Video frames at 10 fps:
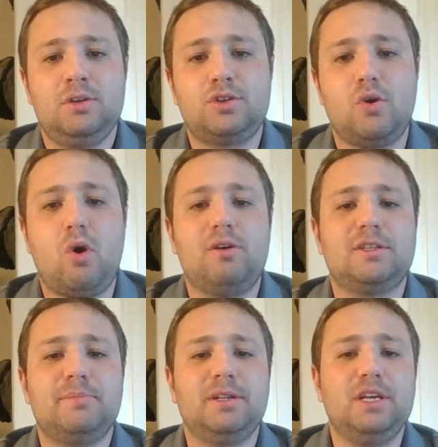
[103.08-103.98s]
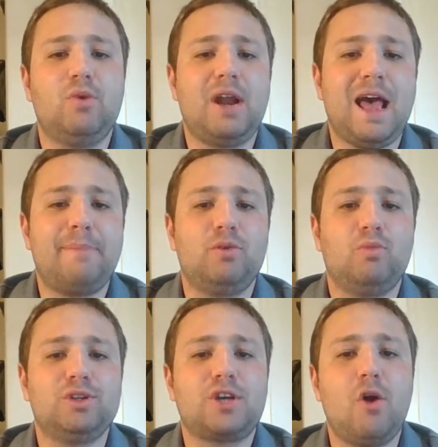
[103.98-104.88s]
So ultimately, what happened
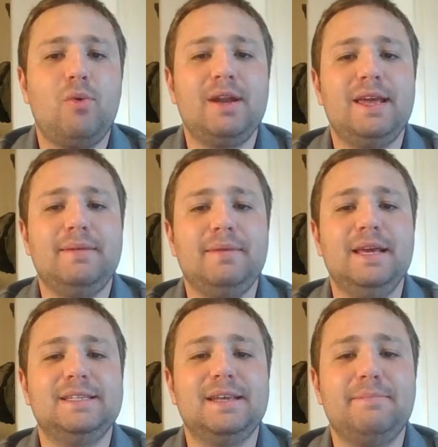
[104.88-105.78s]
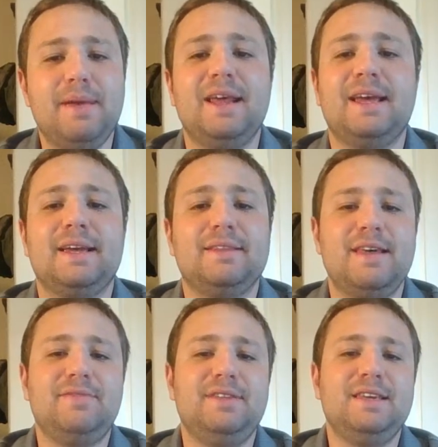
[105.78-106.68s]
was Cohen is admitting
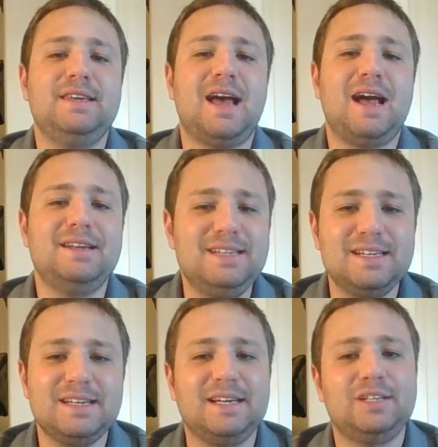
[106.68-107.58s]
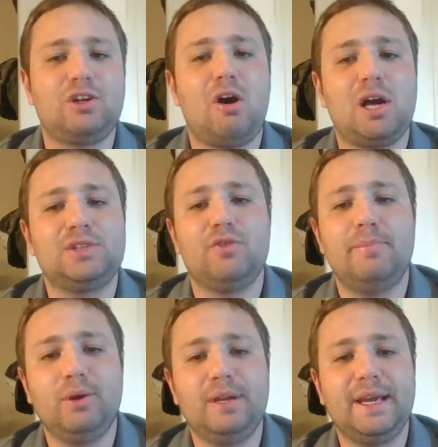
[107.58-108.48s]
that the idea and talks for
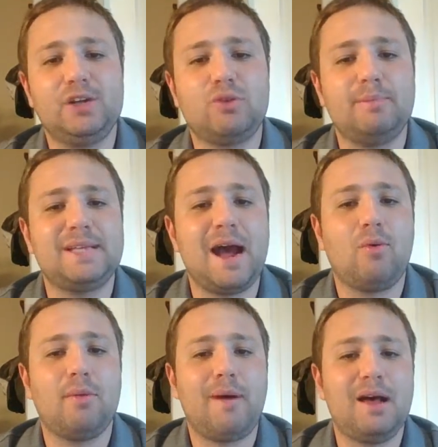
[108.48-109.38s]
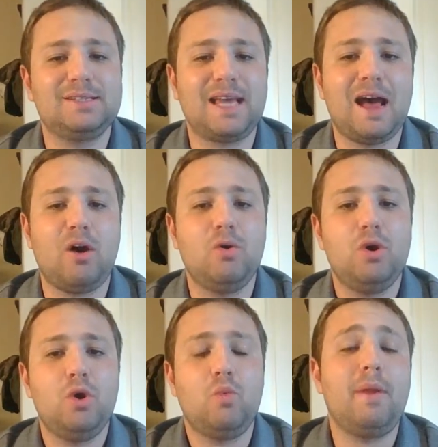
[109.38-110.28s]
building a Trump Tower Moscow
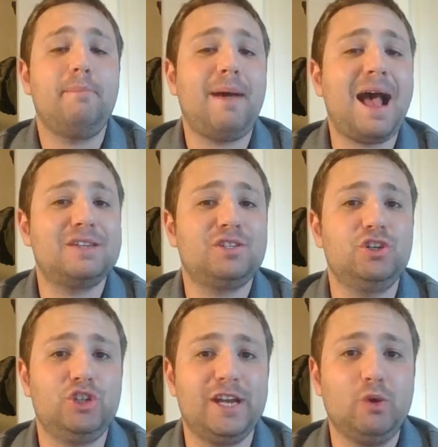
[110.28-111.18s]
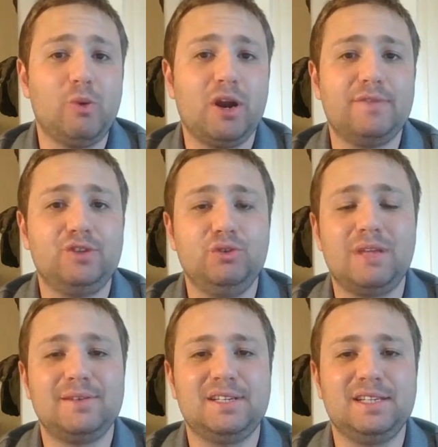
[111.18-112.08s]
went past January of
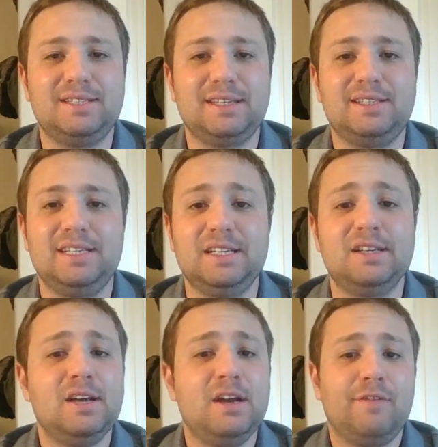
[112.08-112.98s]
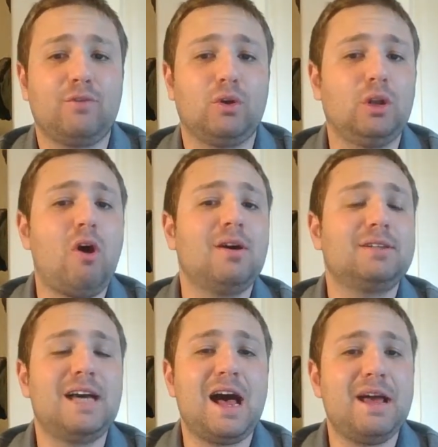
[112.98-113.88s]
2016. For a long
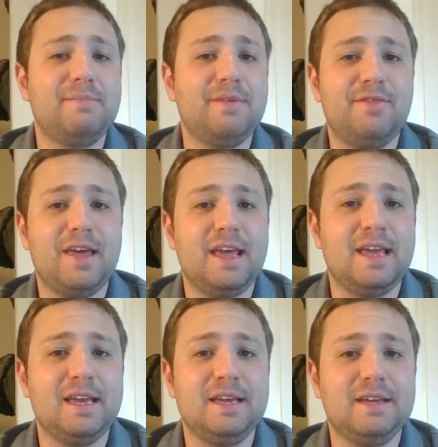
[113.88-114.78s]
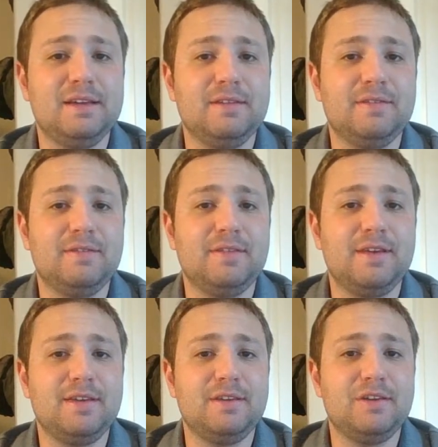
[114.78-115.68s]
time,
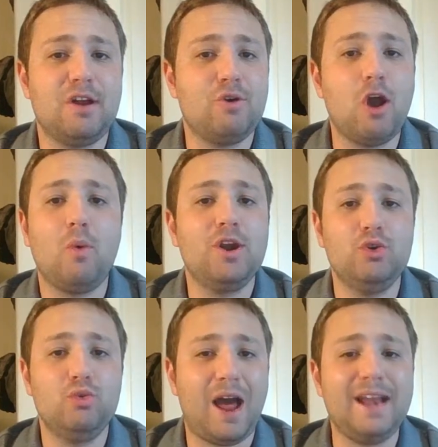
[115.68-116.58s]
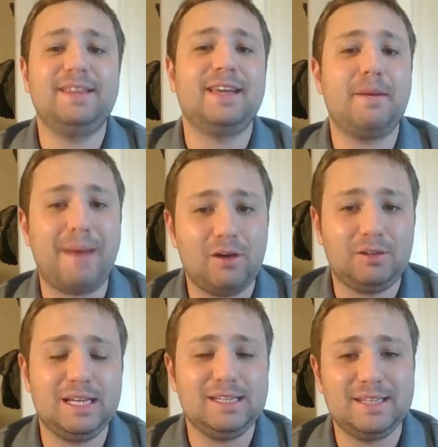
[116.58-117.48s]
no one knew anything
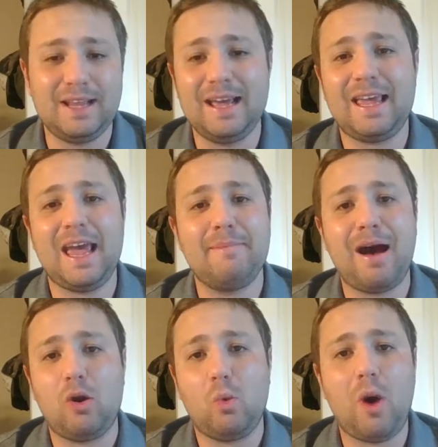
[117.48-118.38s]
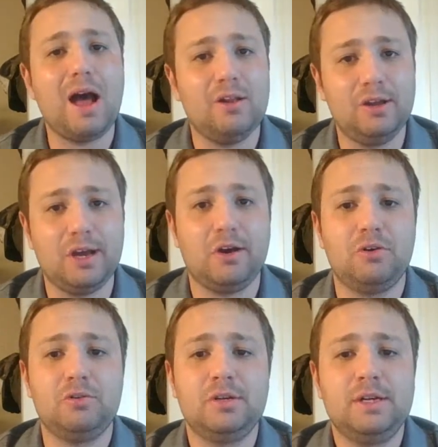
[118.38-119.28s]
about this. And then it came out a while
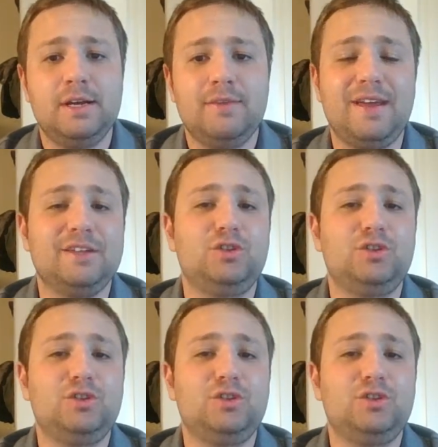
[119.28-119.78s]
ago that in